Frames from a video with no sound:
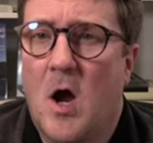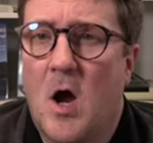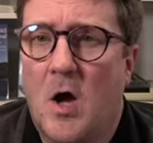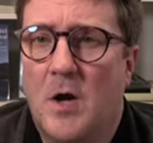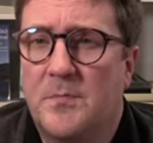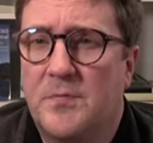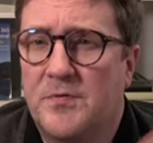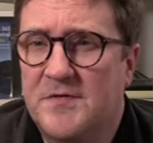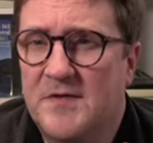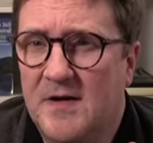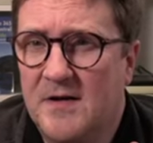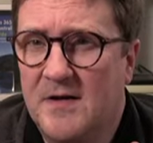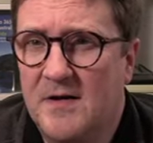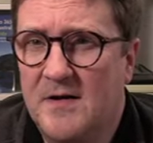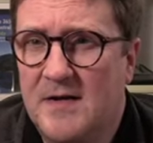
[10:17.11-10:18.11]

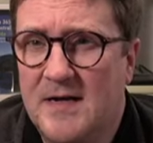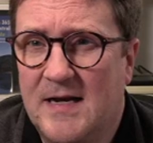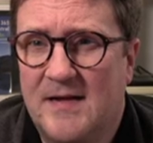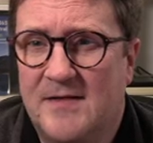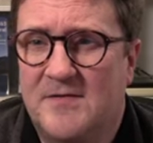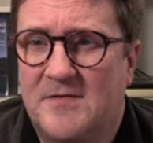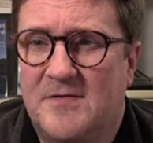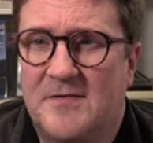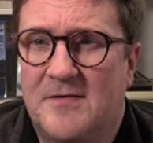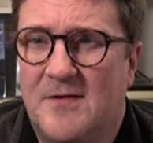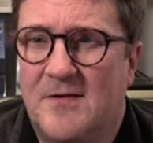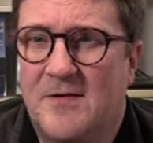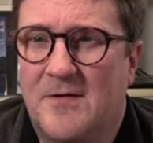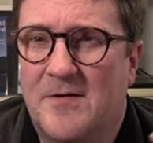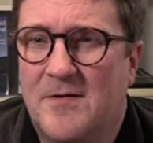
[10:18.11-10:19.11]
unprotected gets
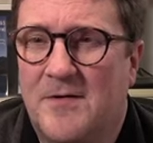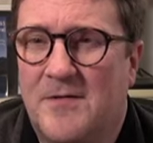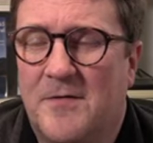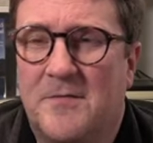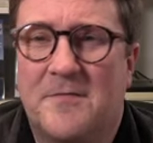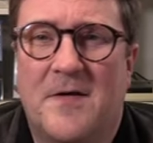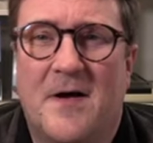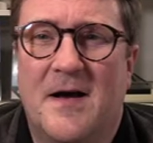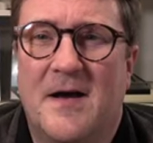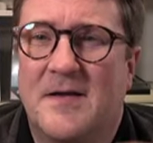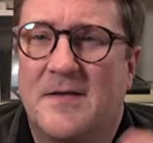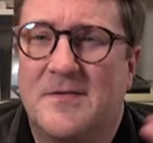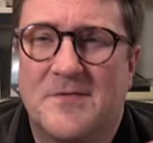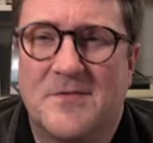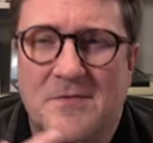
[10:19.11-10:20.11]
or
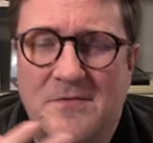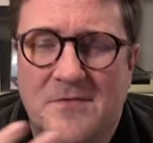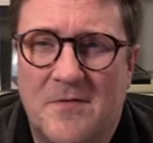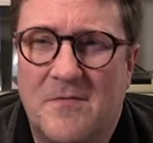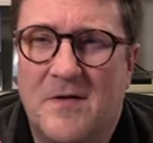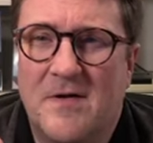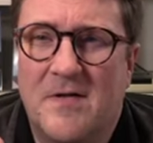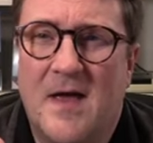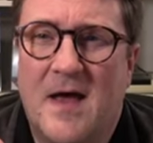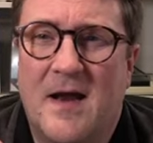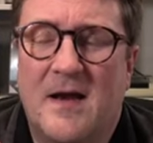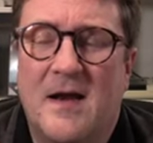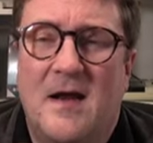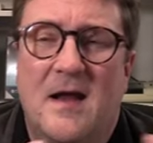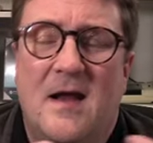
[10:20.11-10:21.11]
finds or stuff like that